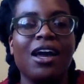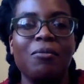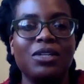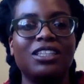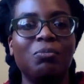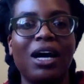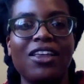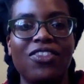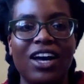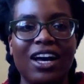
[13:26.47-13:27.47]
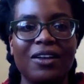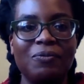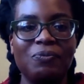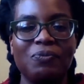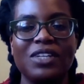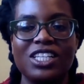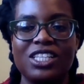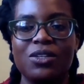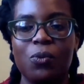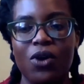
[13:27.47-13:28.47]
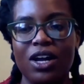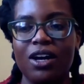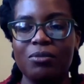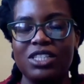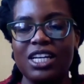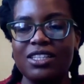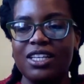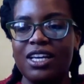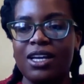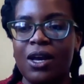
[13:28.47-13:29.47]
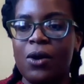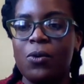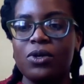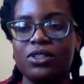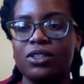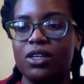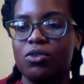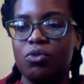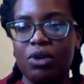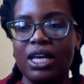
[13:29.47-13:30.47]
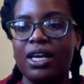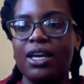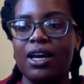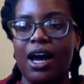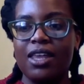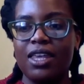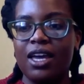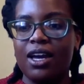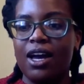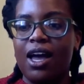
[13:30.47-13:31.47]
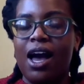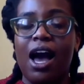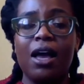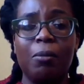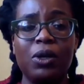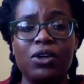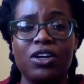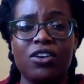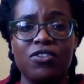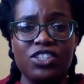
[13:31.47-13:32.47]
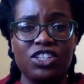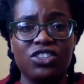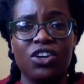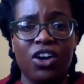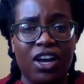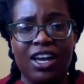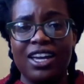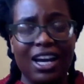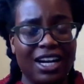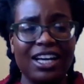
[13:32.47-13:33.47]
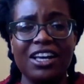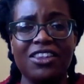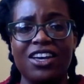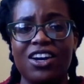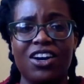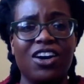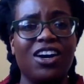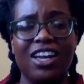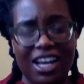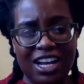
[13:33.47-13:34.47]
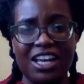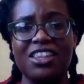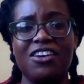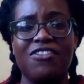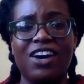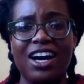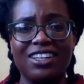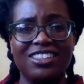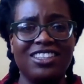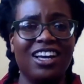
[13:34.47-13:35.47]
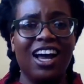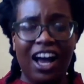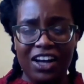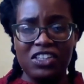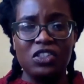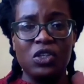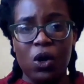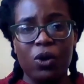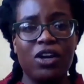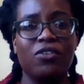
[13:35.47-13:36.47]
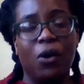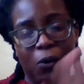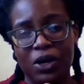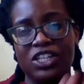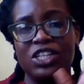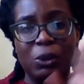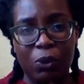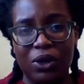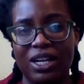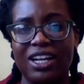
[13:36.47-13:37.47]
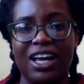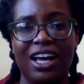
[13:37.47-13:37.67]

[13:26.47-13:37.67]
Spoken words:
Despite that, Shingzi was really, I think, I applaud her for just getting in there fast, and just going for what she wanted.